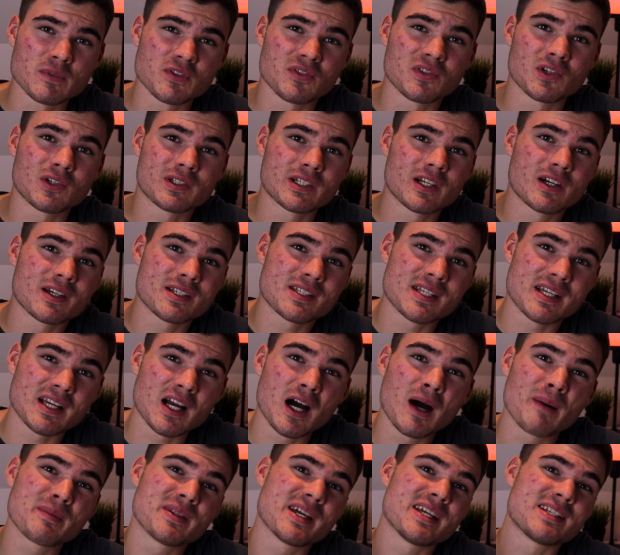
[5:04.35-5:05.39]
of long lasting,
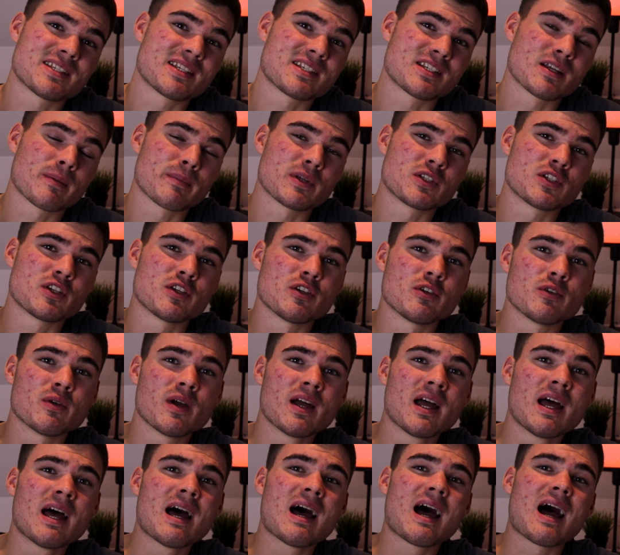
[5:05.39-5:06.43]
updates is number two,
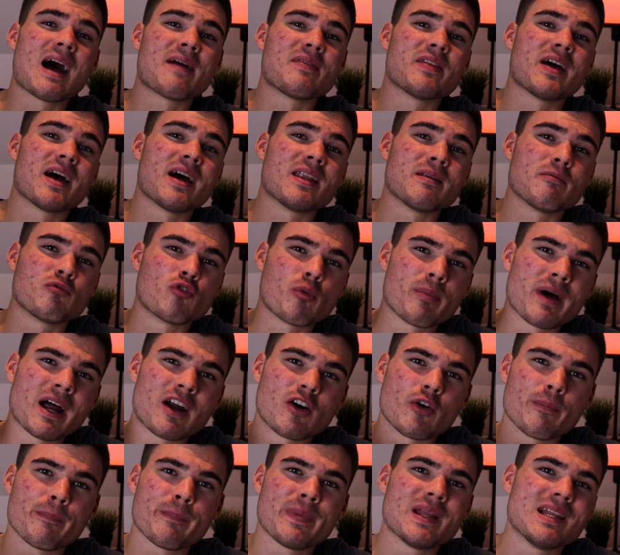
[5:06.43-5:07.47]
and then
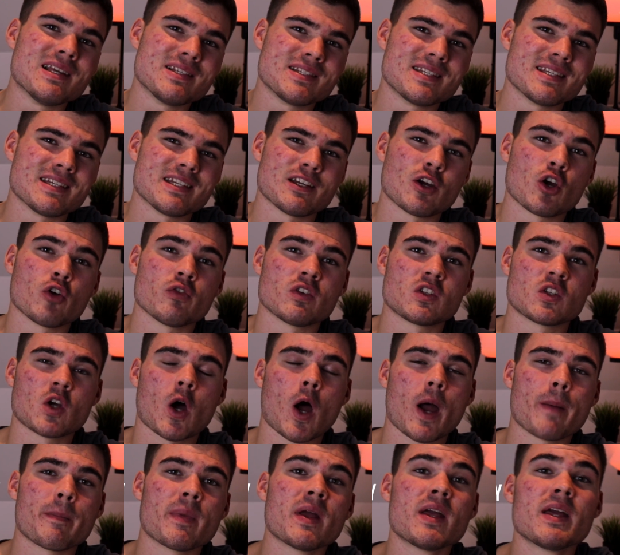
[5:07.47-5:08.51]
repairability over
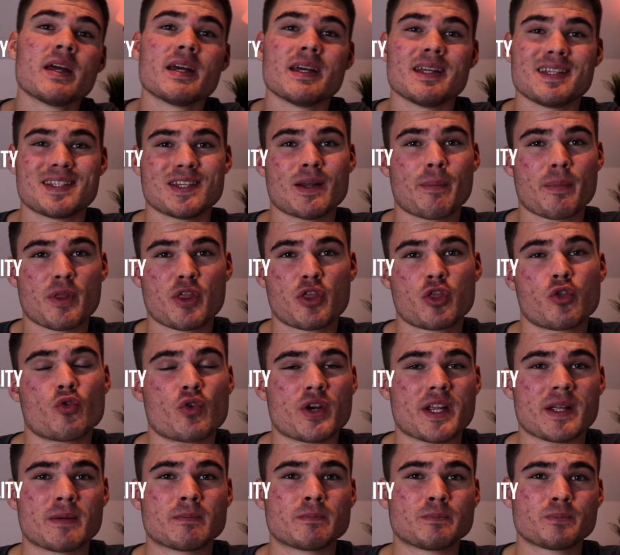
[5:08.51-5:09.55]
time is number
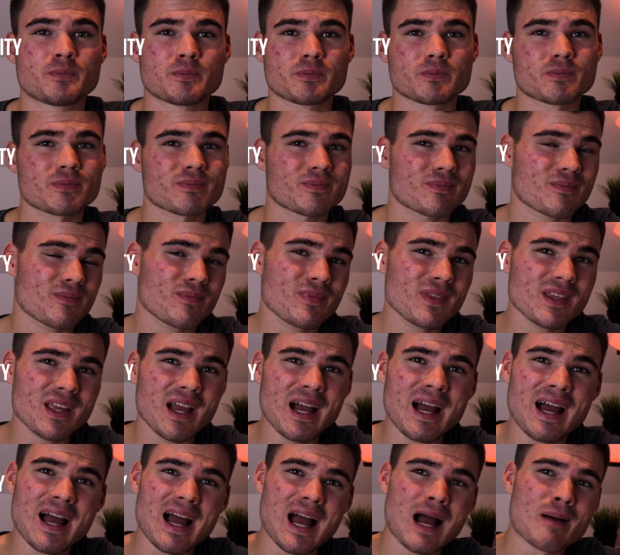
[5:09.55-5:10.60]
three.
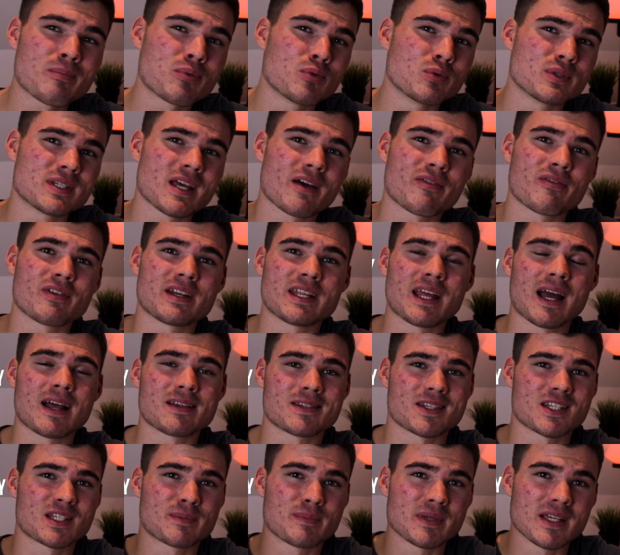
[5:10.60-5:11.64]
Apple definitely has
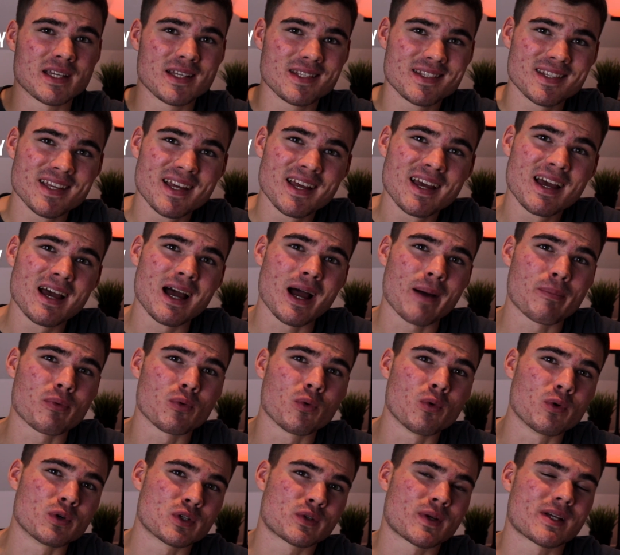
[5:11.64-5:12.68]
the speed, Apple
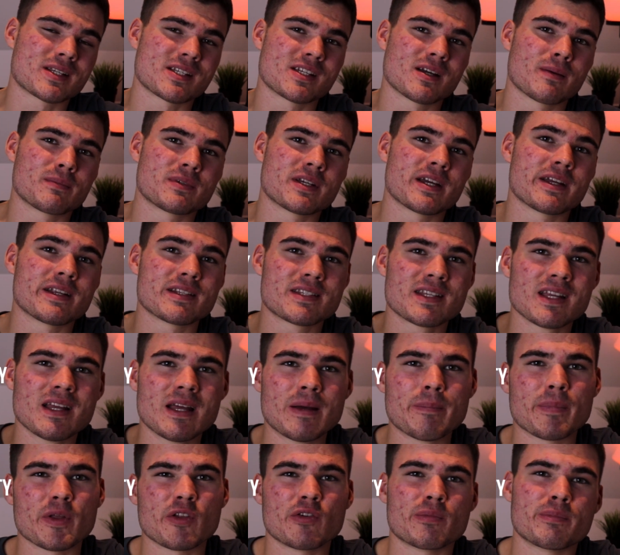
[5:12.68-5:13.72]
also has the updates,
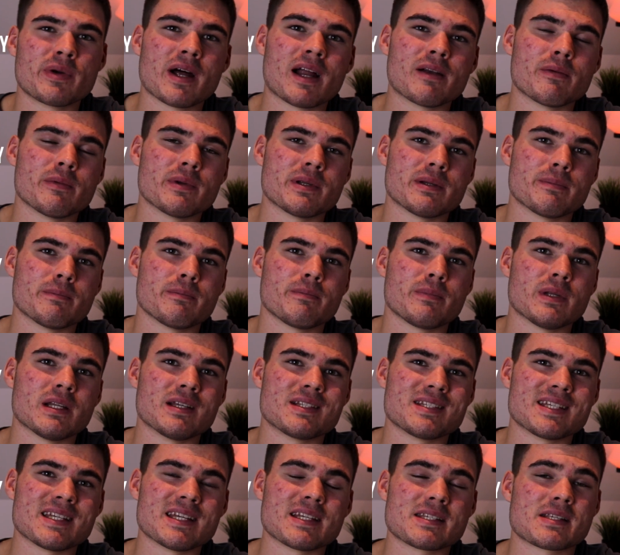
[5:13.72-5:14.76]
but the
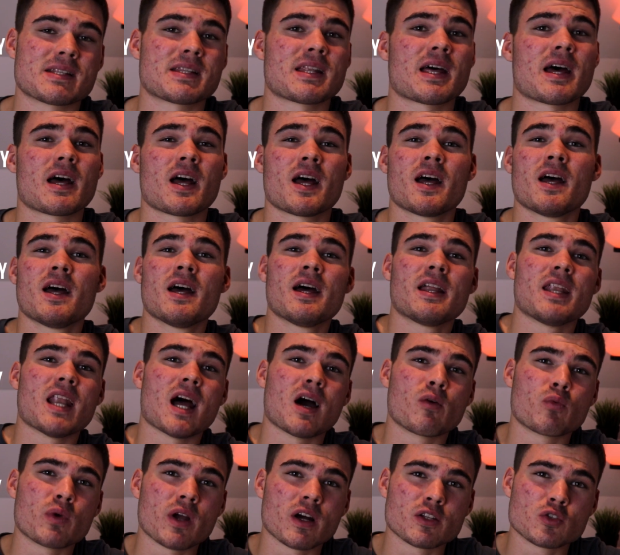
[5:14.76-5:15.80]
repairability isn't there. Now,
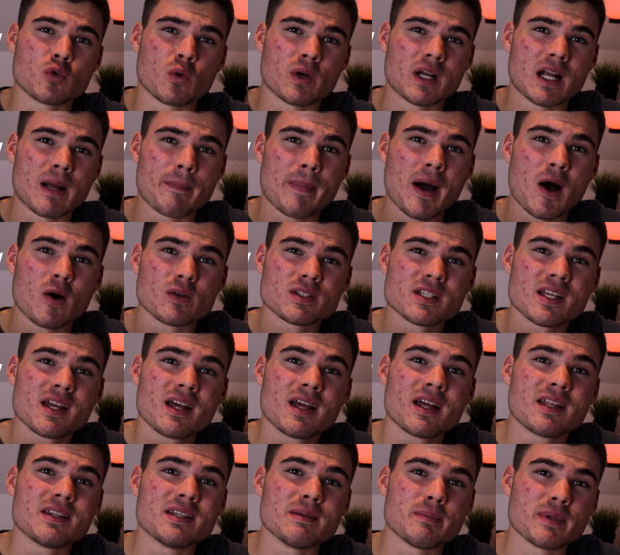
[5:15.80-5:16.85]
if we are talking about
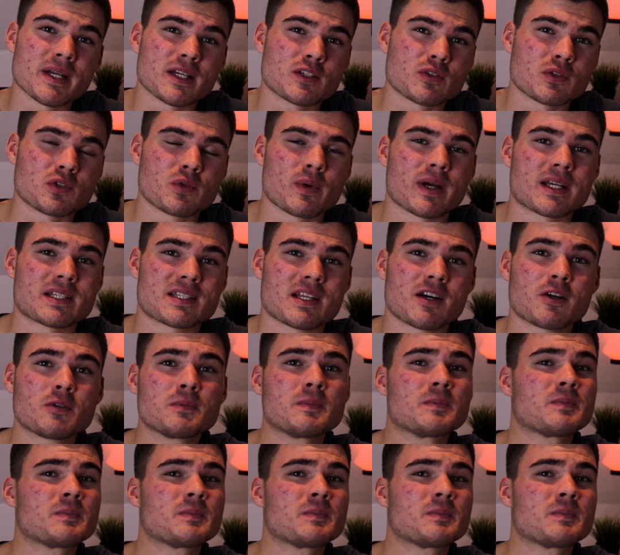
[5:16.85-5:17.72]
the Pixel 2 XL,